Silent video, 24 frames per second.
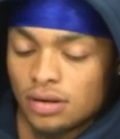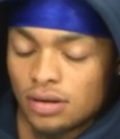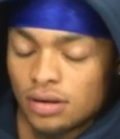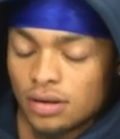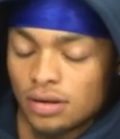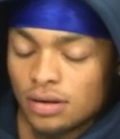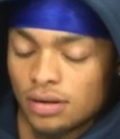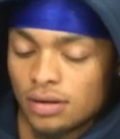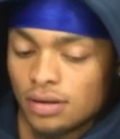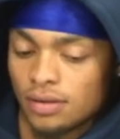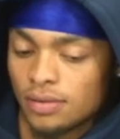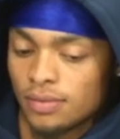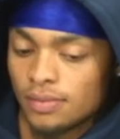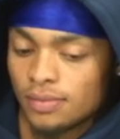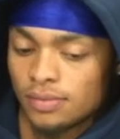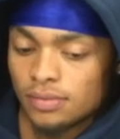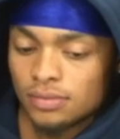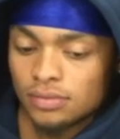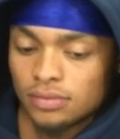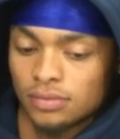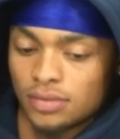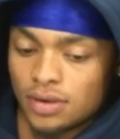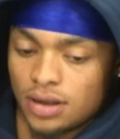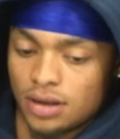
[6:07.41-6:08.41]

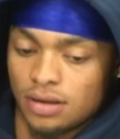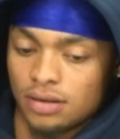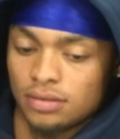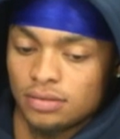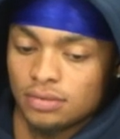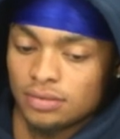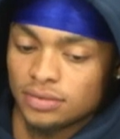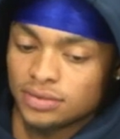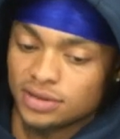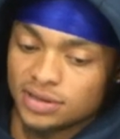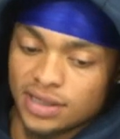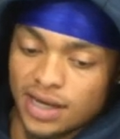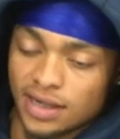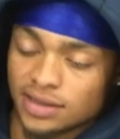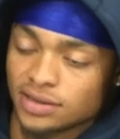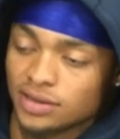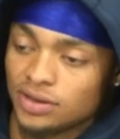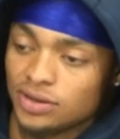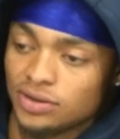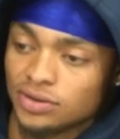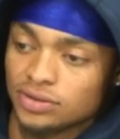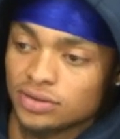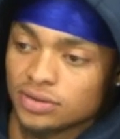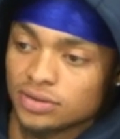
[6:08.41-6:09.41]
and just
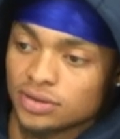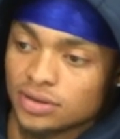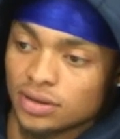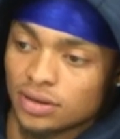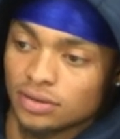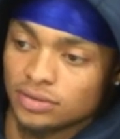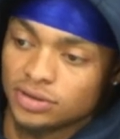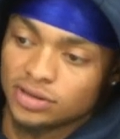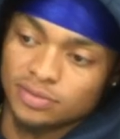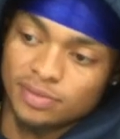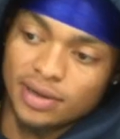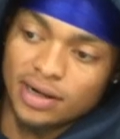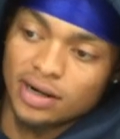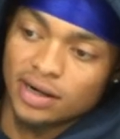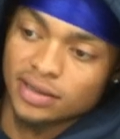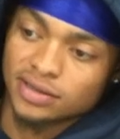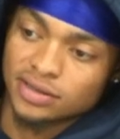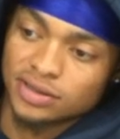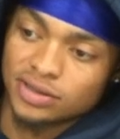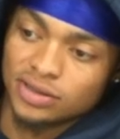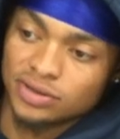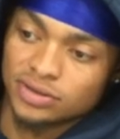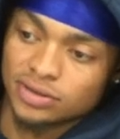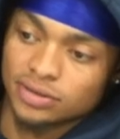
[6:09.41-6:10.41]
execution, so just better
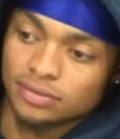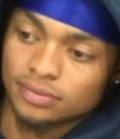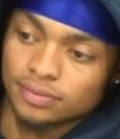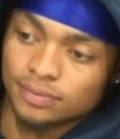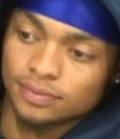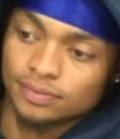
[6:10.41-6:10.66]
execution.